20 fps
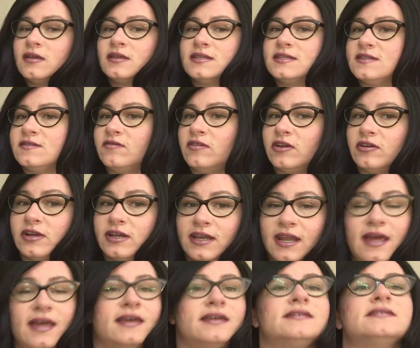It's very
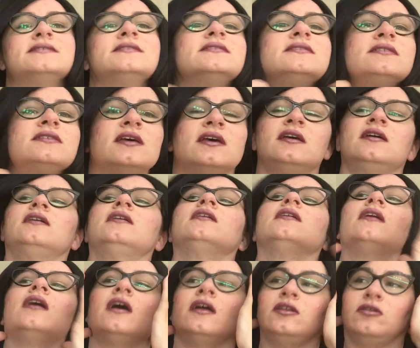nice,
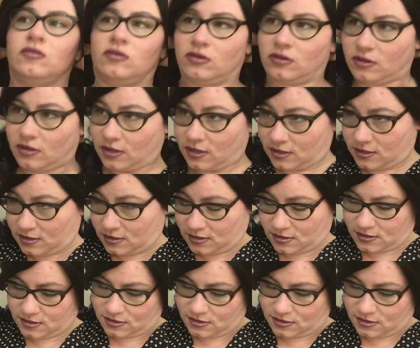and you could